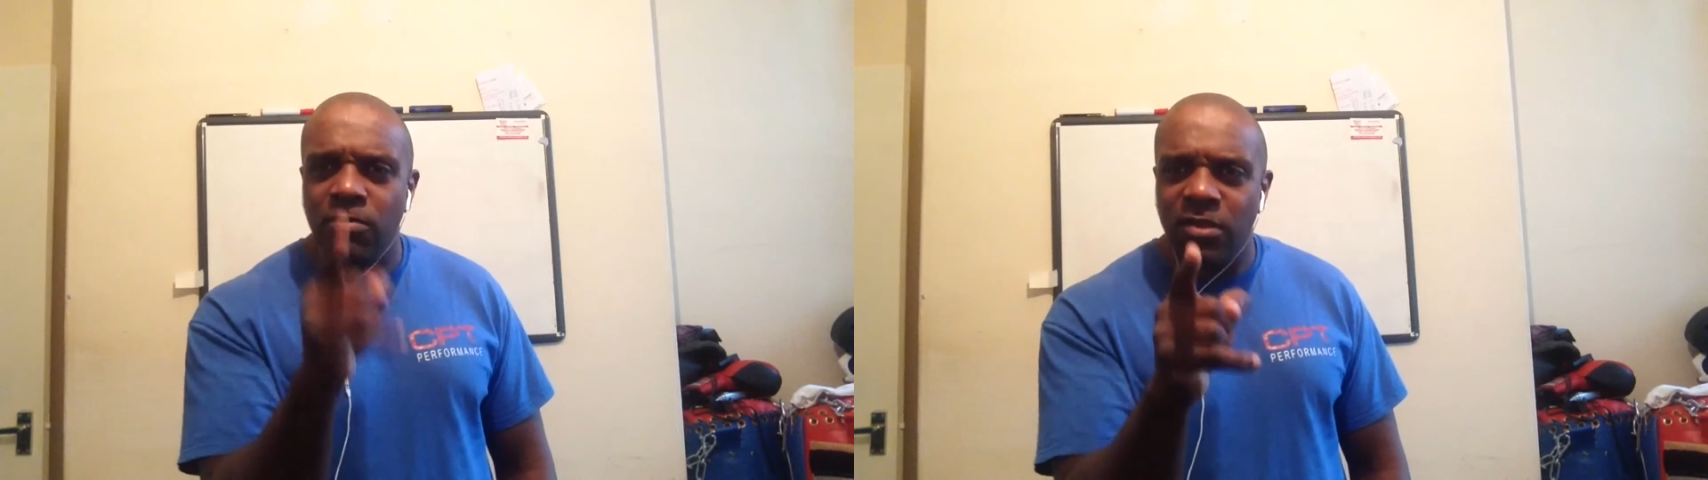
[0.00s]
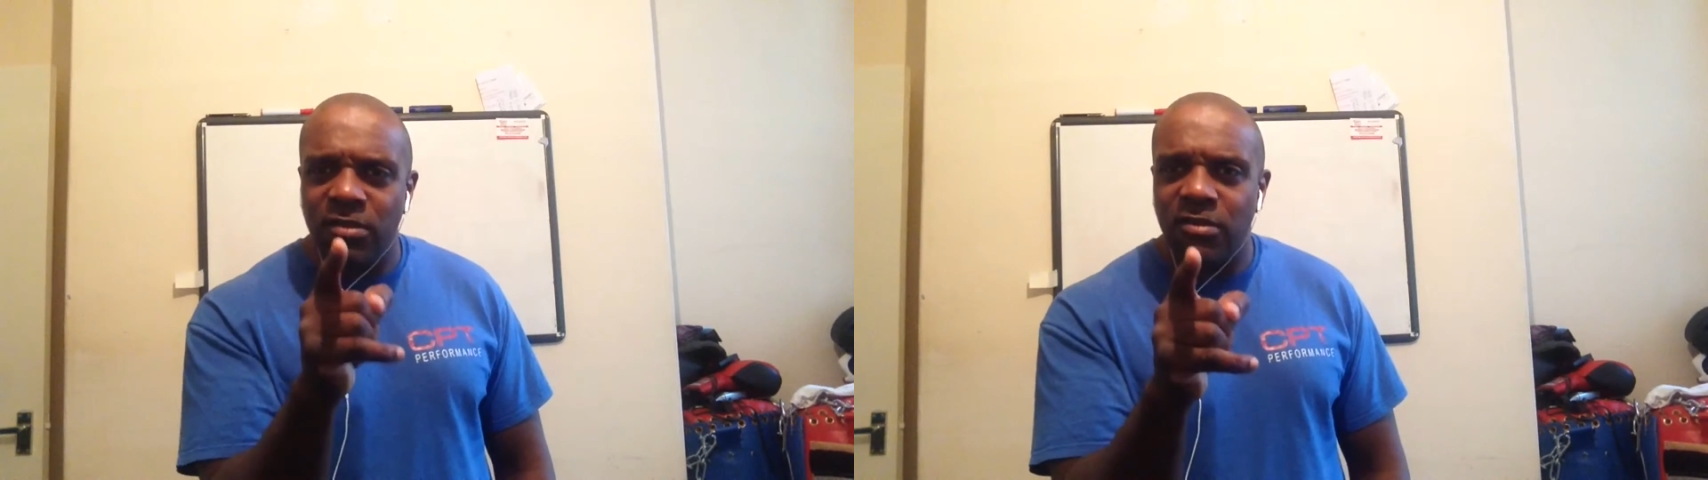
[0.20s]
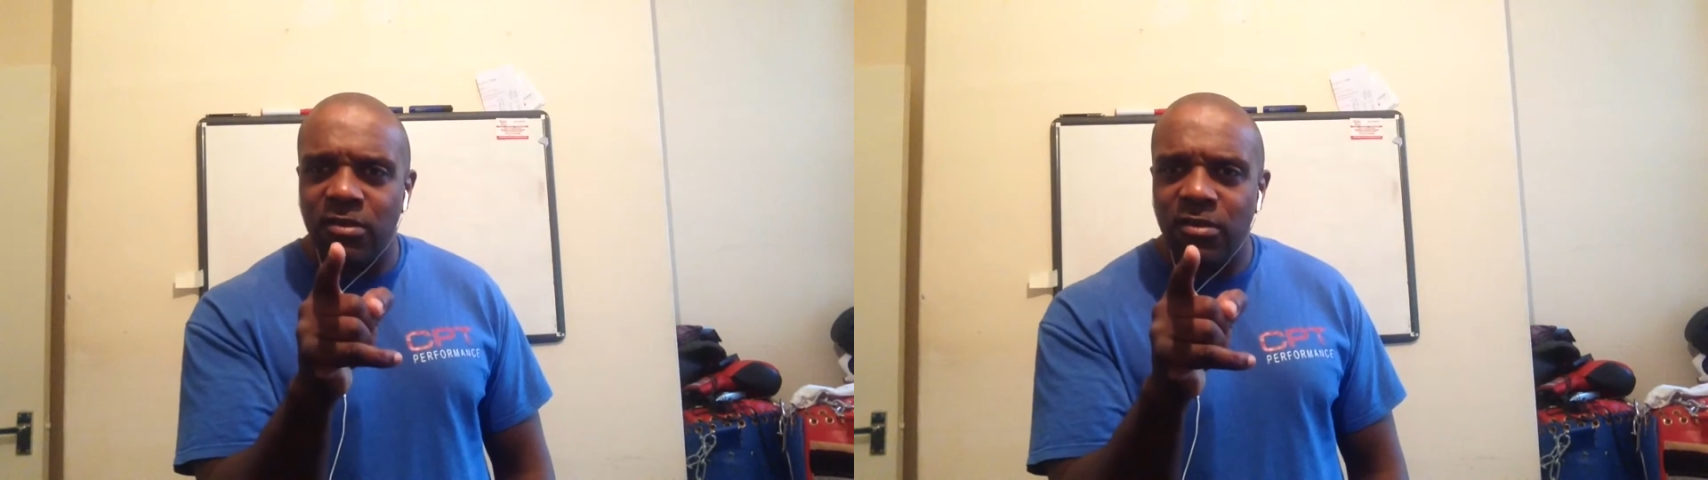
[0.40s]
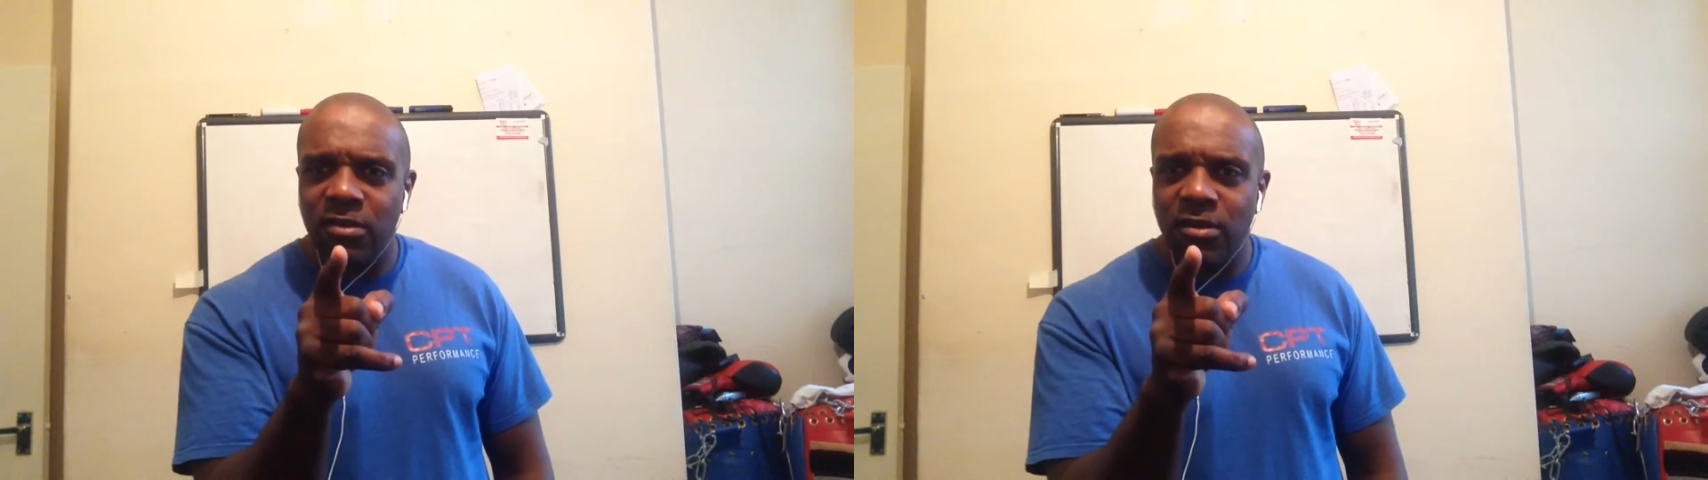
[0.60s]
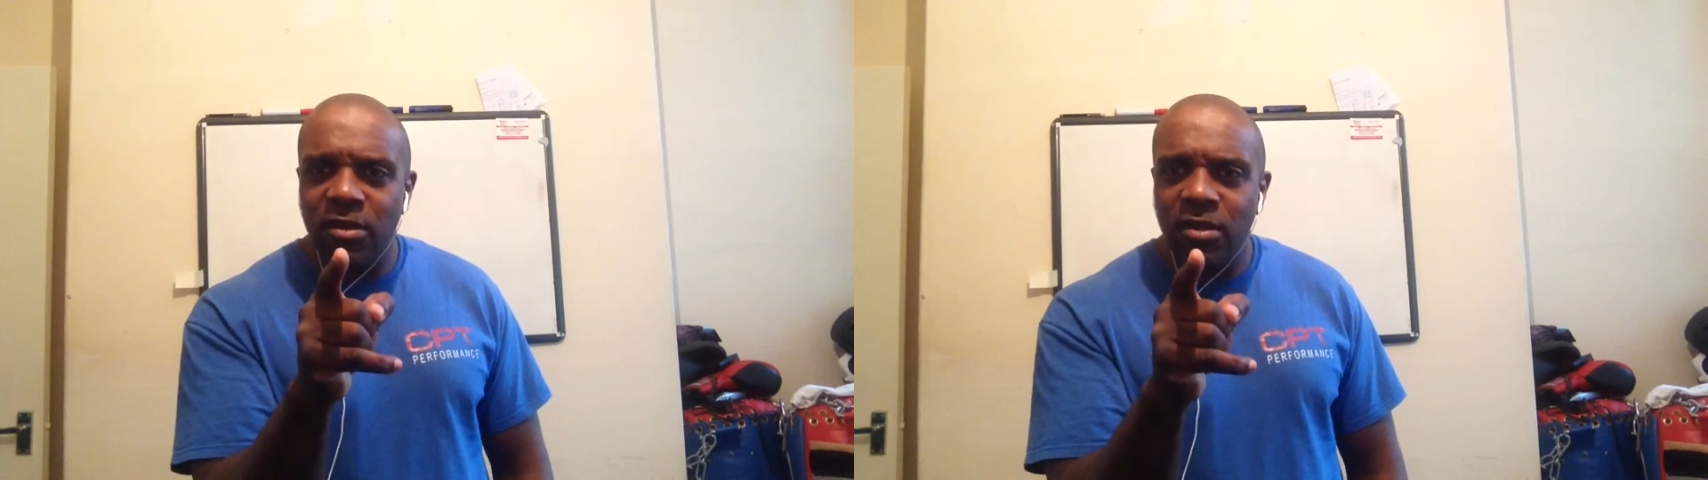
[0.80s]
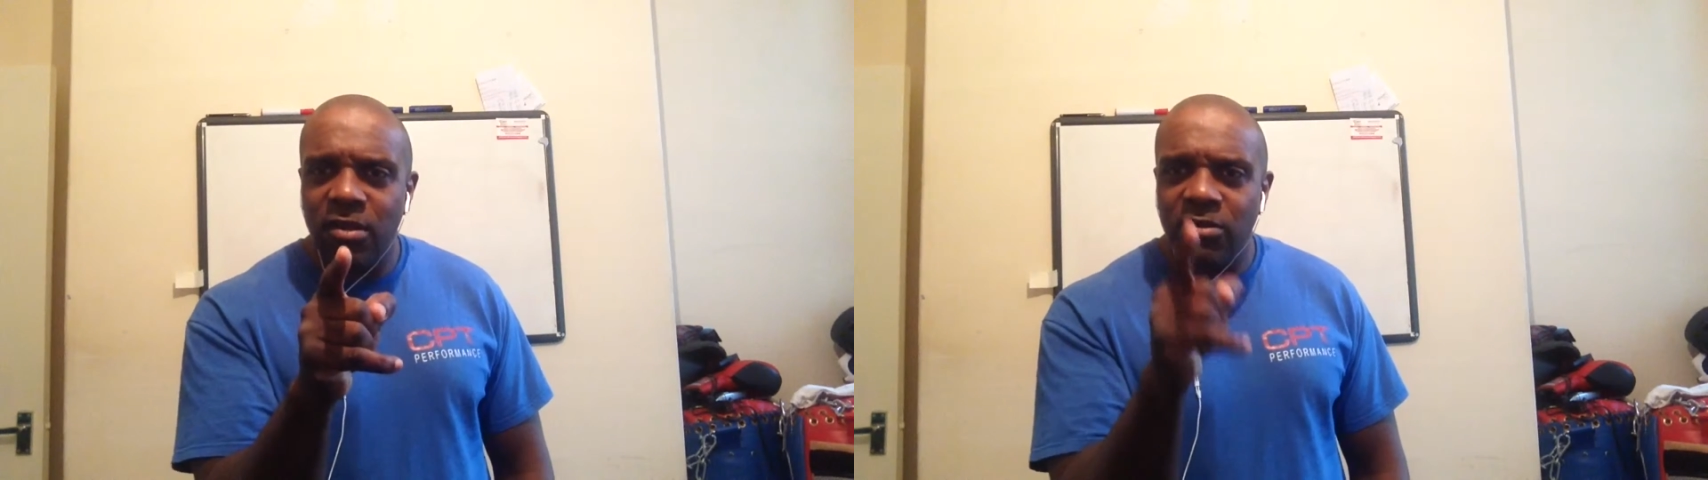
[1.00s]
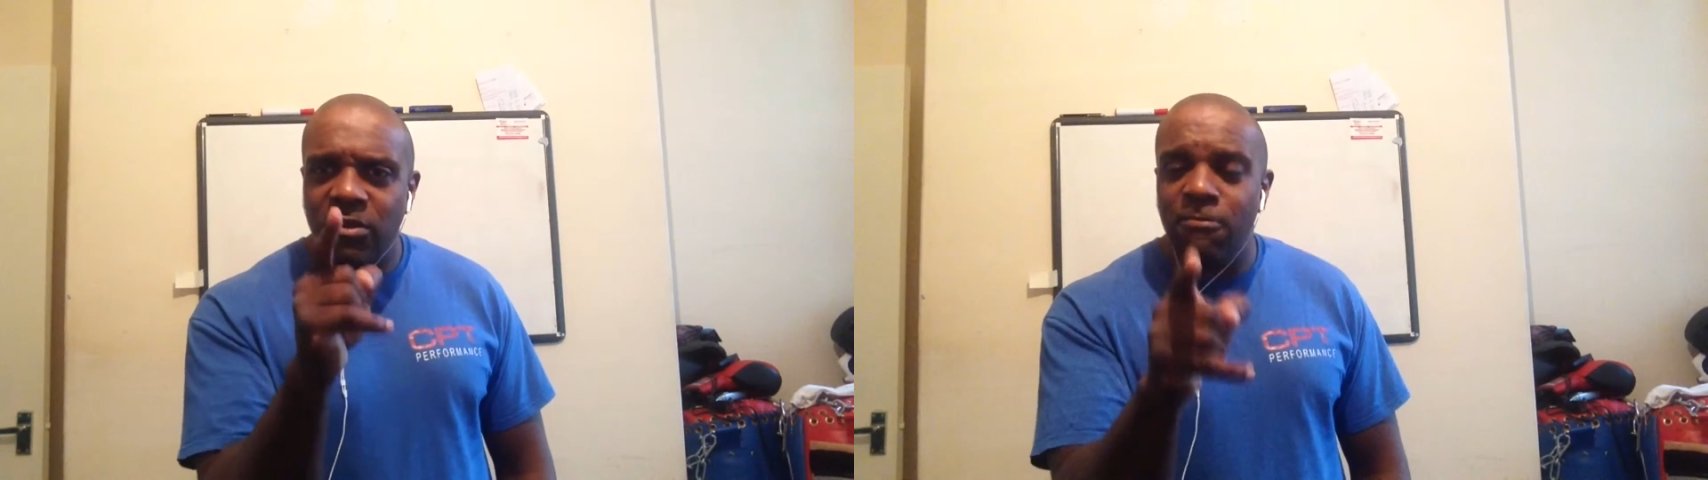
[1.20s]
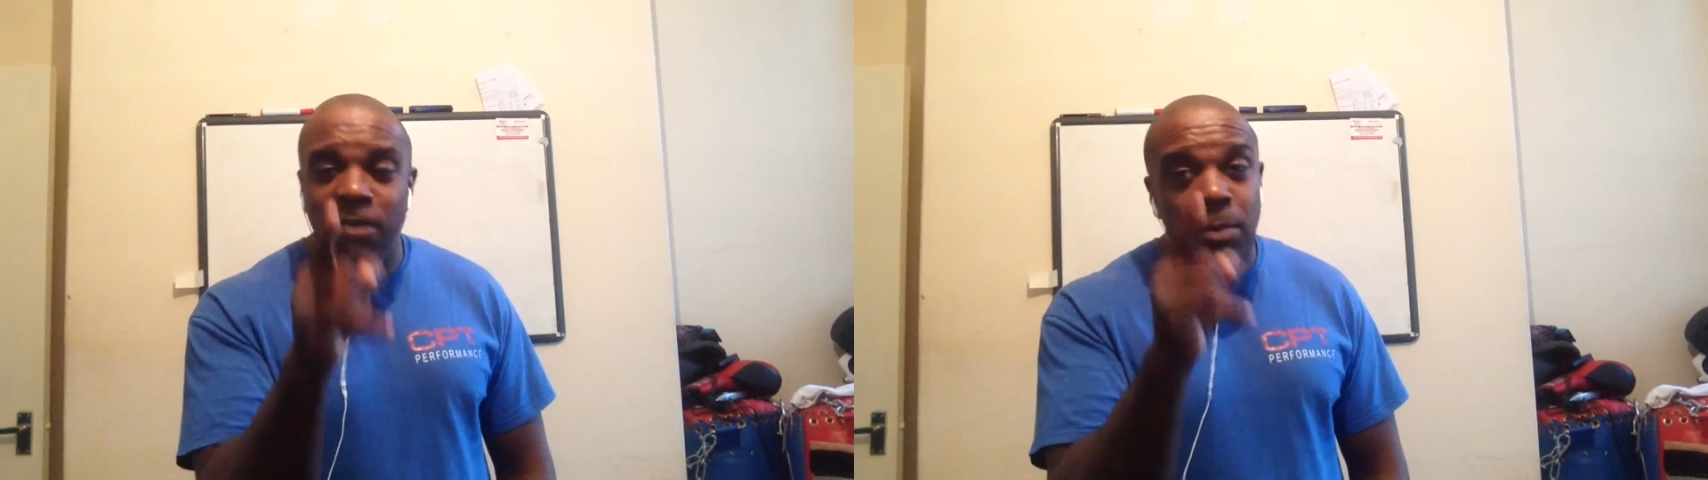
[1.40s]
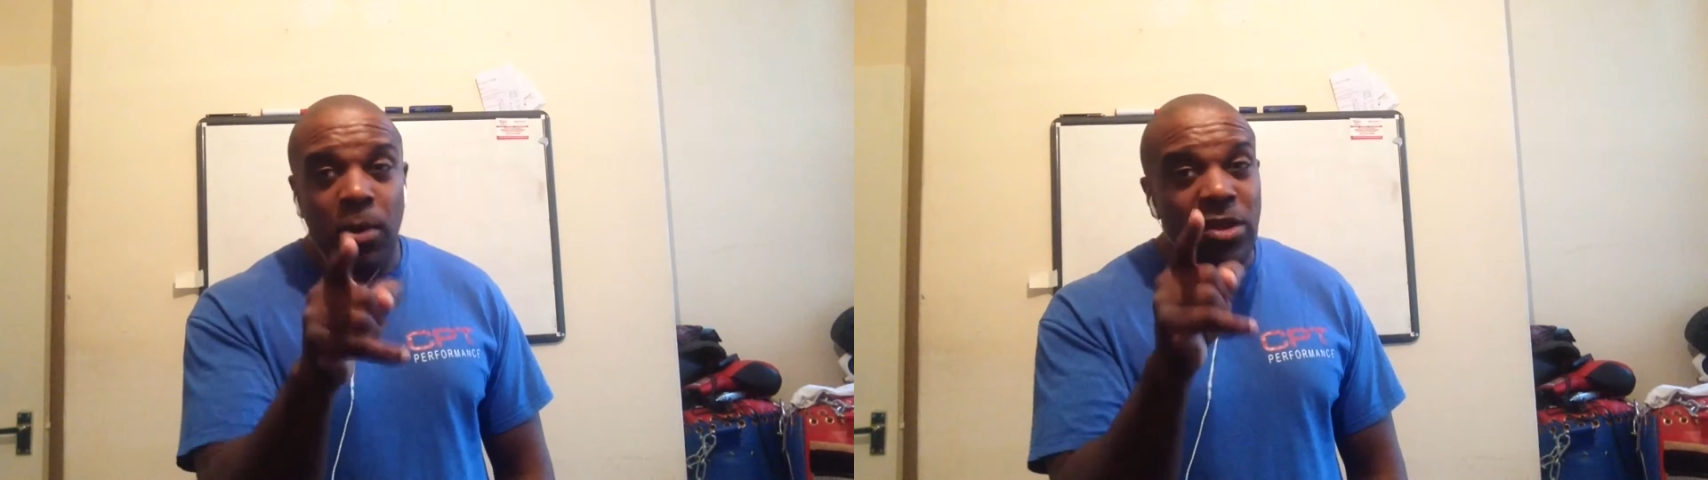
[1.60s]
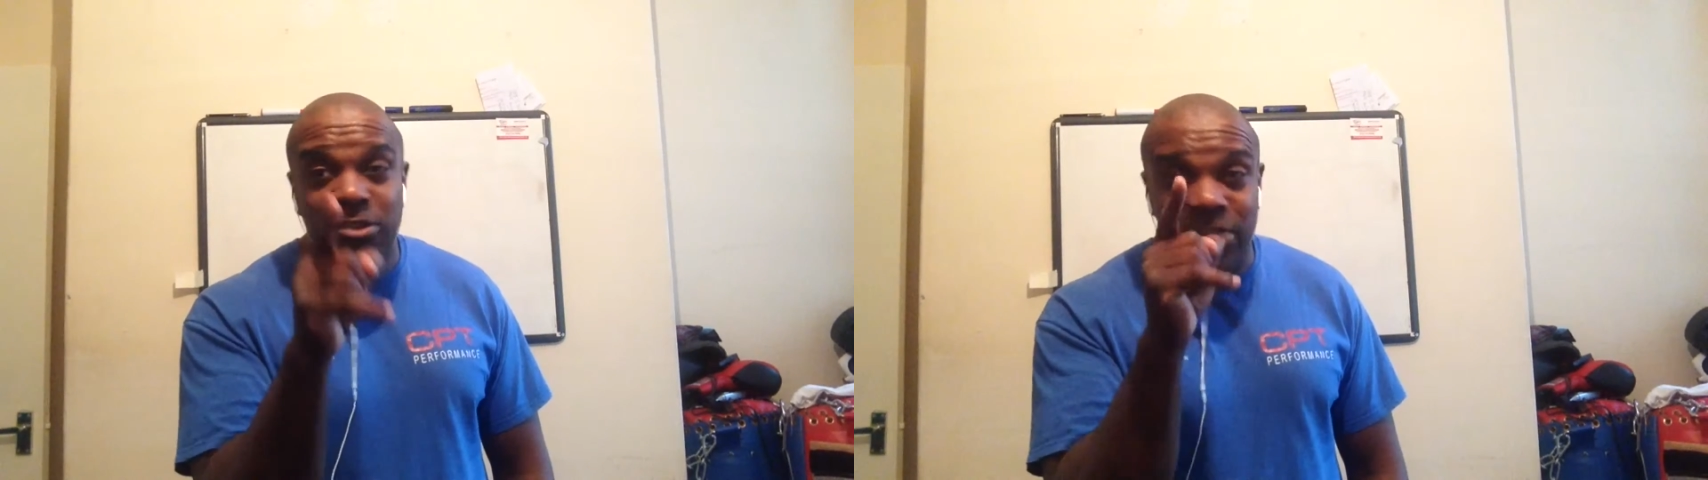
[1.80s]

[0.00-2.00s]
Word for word: this. So if anybody's